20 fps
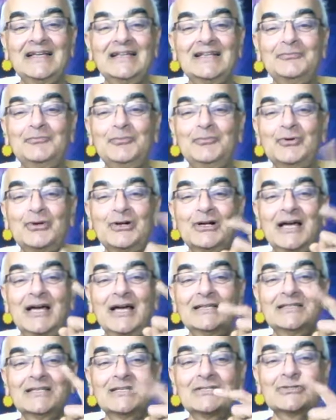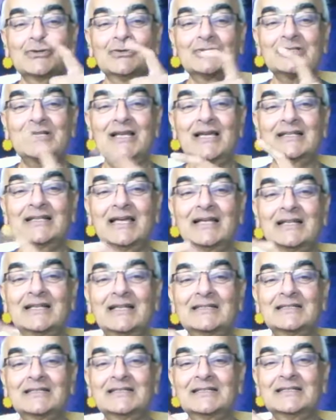The poor guy just goes like
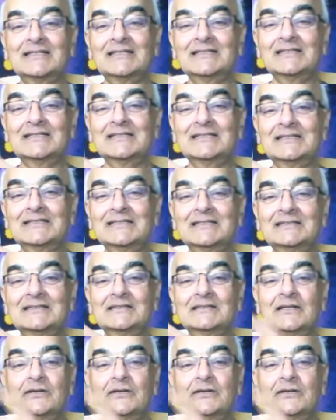that.